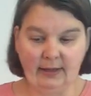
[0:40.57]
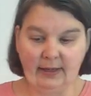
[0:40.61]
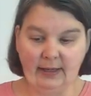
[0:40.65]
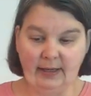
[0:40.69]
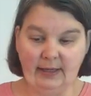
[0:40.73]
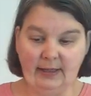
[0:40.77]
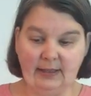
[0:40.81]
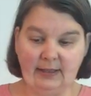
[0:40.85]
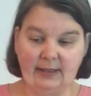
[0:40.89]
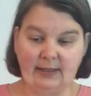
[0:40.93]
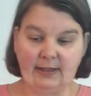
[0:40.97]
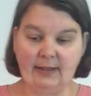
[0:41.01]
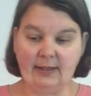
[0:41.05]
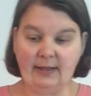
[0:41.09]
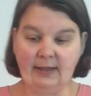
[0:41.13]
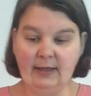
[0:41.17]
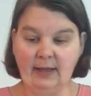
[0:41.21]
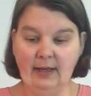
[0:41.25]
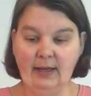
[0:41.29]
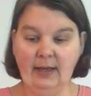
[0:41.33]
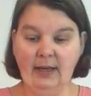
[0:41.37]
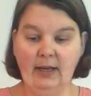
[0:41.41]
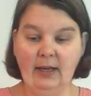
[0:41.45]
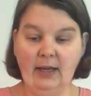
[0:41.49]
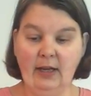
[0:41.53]
is
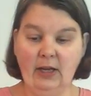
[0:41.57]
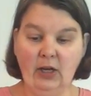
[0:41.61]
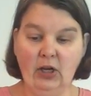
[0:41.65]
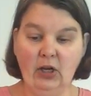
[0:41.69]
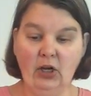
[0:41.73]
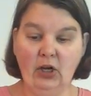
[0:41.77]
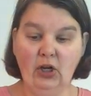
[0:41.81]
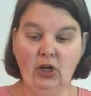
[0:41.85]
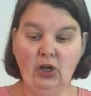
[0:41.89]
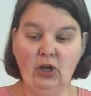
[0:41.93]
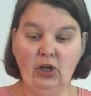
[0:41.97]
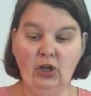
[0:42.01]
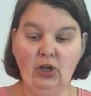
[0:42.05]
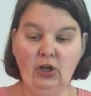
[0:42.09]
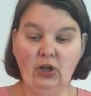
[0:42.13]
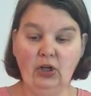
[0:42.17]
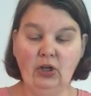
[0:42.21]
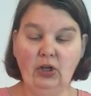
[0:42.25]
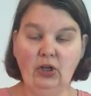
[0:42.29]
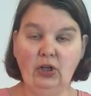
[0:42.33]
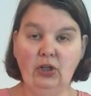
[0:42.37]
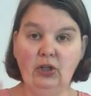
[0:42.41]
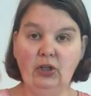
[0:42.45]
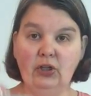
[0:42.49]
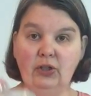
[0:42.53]

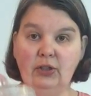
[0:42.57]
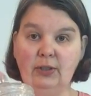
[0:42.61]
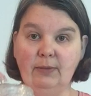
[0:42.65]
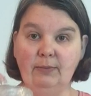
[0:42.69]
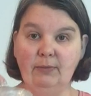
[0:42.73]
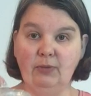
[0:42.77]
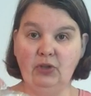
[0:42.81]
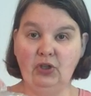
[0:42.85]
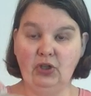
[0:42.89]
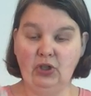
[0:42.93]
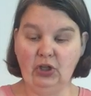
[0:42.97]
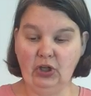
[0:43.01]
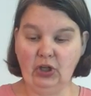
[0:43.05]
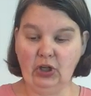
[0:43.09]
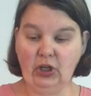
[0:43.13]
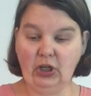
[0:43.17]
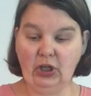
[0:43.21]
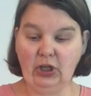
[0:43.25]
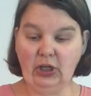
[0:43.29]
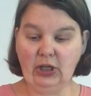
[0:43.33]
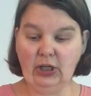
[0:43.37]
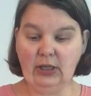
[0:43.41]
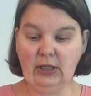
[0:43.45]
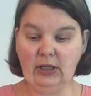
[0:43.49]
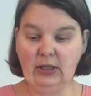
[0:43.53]
some
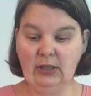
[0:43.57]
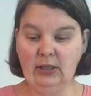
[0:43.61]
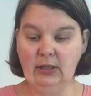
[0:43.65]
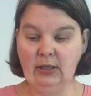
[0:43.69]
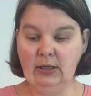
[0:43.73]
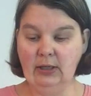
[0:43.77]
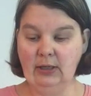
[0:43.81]
sugar,